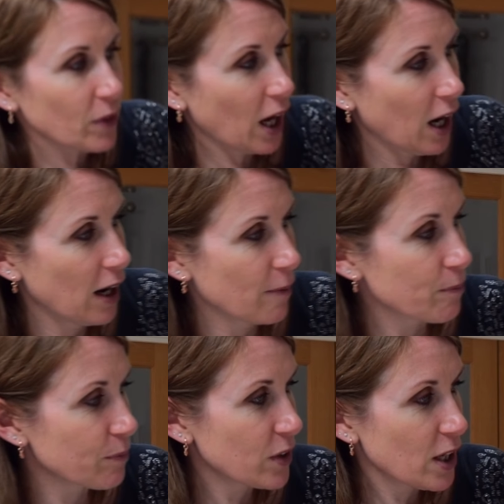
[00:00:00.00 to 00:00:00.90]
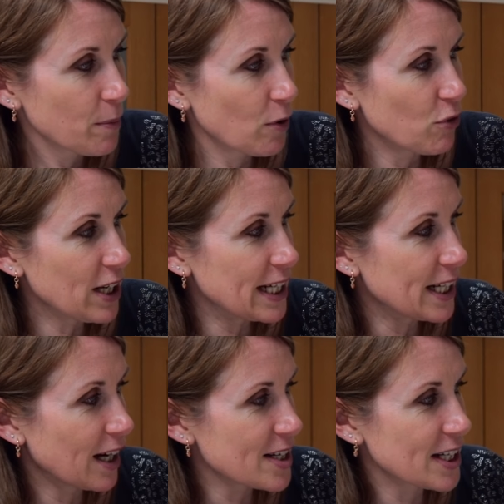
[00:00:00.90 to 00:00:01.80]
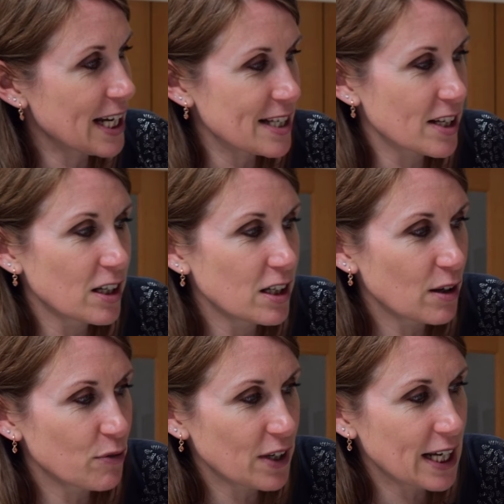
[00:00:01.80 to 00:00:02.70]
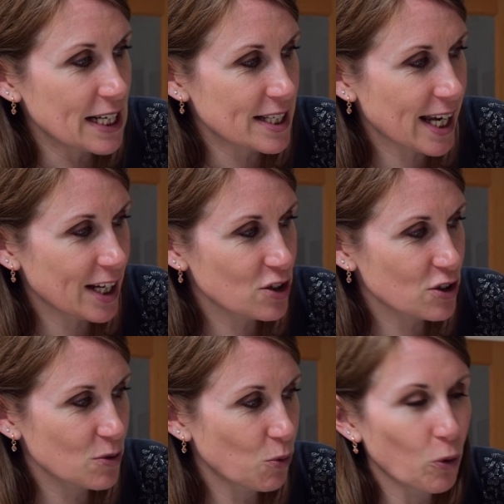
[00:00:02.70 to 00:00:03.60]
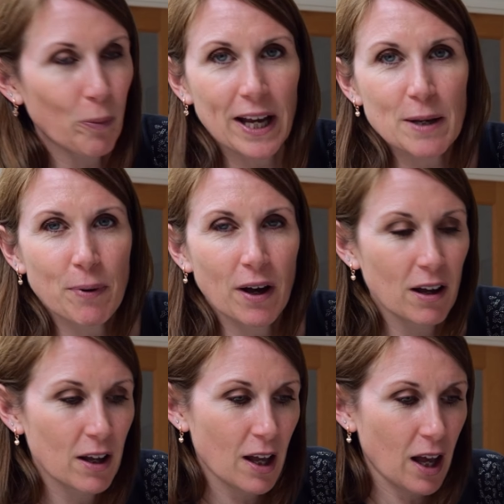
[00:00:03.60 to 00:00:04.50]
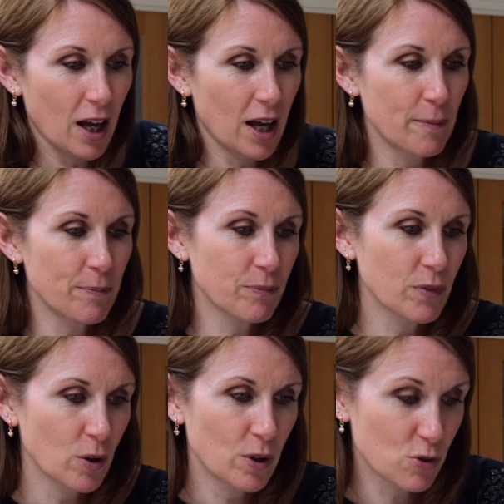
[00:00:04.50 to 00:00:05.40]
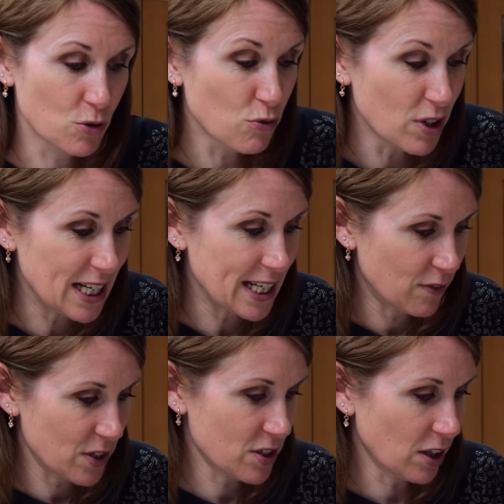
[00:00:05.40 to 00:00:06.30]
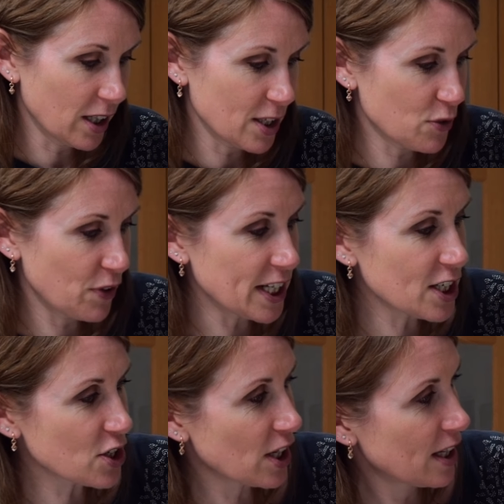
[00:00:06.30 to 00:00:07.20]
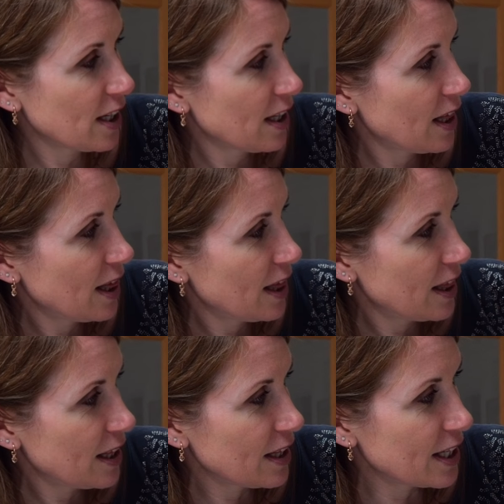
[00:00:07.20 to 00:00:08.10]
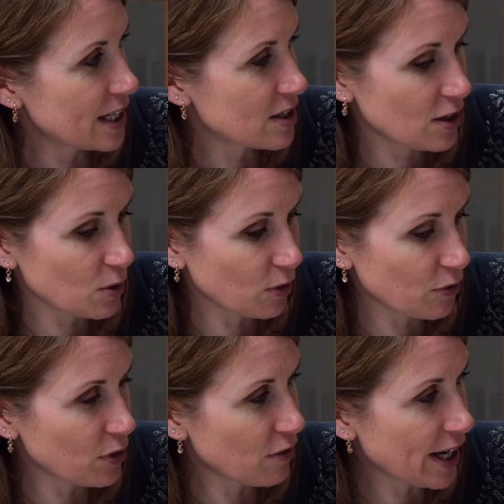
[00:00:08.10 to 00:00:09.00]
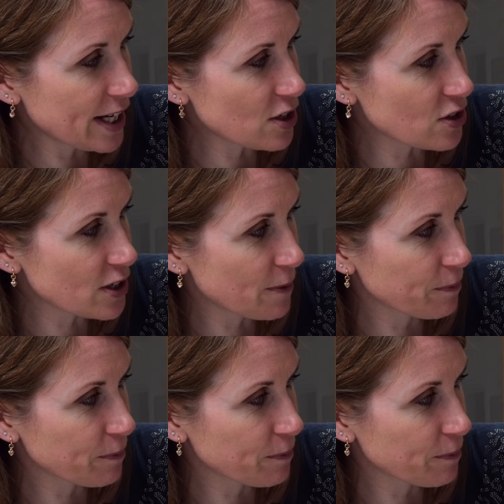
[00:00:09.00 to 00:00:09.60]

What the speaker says: But really nice, and it is a lovely textured wallpaper, which would really give a stylish finish. And here's another one from the range.